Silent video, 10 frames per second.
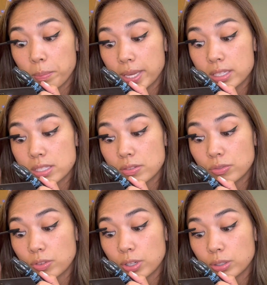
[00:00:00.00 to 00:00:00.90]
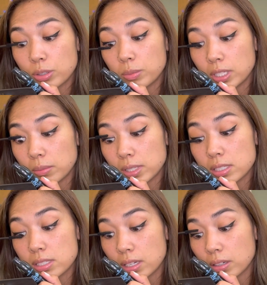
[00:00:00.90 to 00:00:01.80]
best voluming
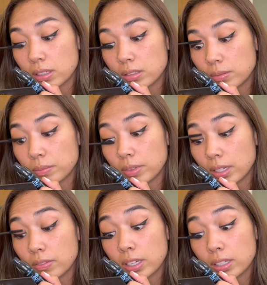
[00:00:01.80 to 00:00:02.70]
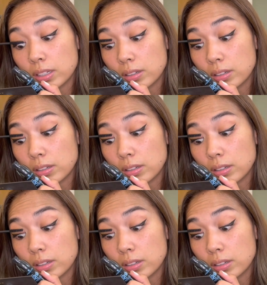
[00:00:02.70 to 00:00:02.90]
mascara I've had.